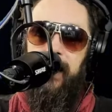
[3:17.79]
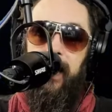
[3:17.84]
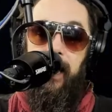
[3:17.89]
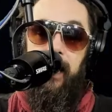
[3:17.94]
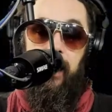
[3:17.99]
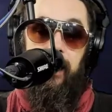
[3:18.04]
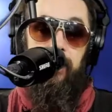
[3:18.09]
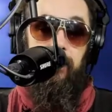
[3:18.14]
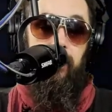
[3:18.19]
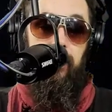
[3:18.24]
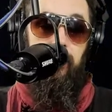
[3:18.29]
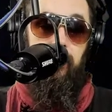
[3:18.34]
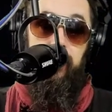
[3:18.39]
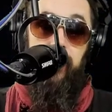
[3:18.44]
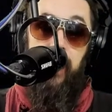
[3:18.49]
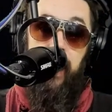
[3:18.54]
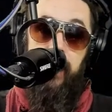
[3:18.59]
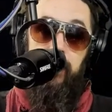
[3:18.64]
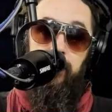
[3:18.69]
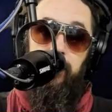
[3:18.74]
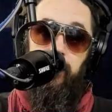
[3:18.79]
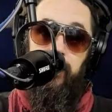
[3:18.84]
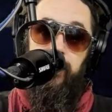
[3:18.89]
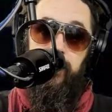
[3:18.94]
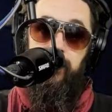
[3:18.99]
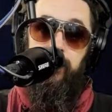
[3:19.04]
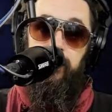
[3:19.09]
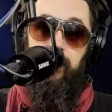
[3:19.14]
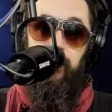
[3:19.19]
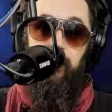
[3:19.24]
I don't know what
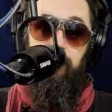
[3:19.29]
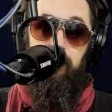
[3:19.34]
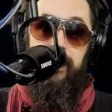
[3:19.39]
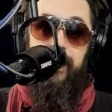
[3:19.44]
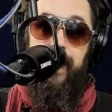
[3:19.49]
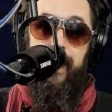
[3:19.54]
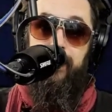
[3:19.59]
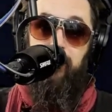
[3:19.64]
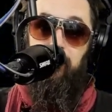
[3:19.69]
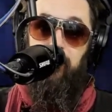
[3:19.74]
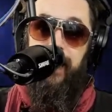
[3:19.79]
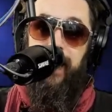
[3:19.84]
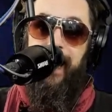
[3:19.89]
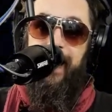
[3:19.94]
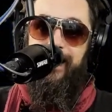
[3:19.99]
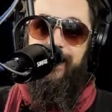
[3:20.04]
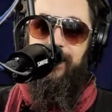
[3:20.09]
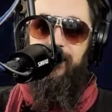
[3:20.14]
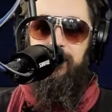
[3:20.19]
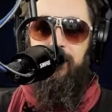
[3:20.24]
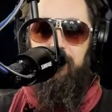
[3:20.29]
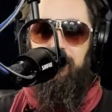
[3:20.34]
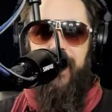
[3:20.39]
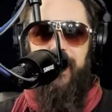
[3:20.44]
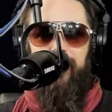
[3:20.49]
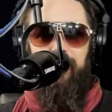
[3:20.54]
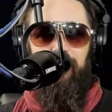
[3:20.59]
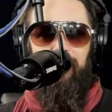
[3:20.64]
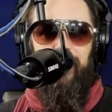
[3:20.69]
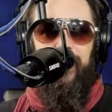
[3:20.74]
you do, but that's what I do in
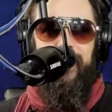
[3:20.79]
my free